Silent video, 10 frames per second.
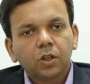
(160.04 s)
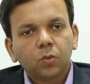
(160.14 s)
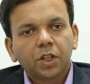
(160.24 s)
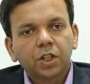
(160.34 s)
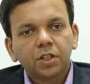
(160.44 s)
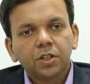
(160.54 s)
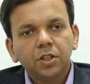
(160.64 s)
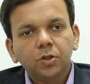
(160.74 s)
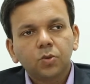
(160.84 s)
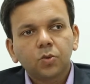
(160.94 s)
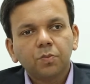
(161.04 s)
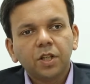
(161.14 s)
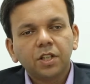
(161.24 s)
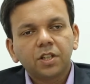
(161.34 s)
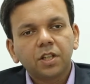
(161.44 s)
We continue to
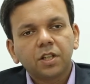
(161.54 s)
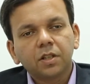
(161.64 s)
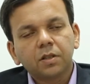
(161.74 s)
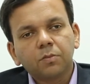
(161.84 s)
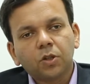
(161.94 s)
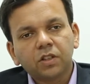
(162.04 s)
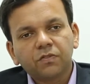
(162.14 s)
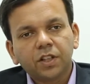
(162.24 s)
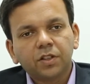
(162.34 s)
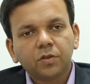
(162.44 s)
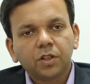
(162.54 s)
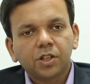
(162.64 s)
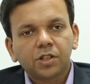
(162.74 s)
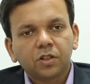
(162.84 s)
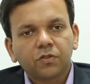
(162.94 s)
maintain a modified
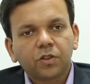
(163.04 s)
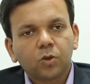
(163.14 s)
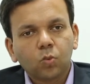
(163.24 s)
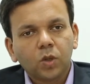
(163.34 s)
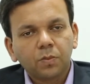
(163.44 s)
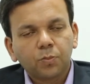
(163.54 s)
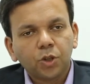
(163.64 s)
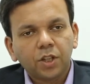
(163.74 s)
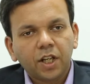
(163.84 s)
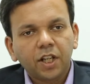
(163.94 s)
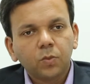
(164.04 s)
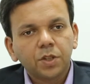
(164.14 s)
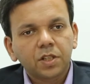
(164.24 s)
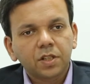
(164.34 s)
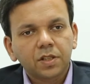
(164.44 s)
duration of around 1.9,
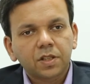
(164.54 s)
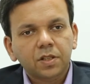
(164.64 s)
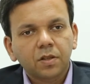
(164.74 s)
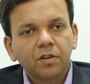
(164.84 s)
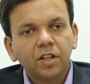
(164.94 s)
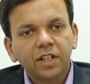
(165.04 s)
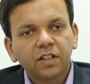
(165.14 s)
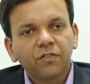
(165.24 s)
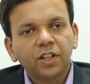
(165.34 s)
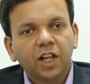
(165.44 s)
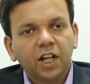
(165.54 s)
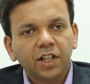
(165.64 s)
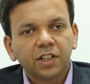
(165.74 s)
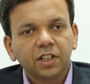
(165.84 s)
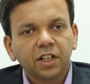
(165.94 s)
which is relatively
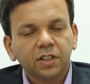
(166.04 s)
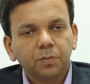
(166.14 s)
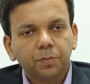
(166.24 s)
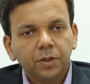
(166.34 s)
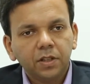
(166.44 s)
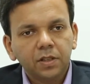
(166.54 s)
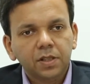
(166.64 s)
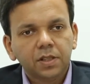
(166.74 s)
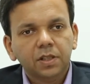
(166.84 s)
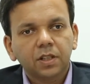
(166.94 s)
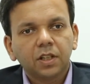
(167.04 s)
higher than the other peers.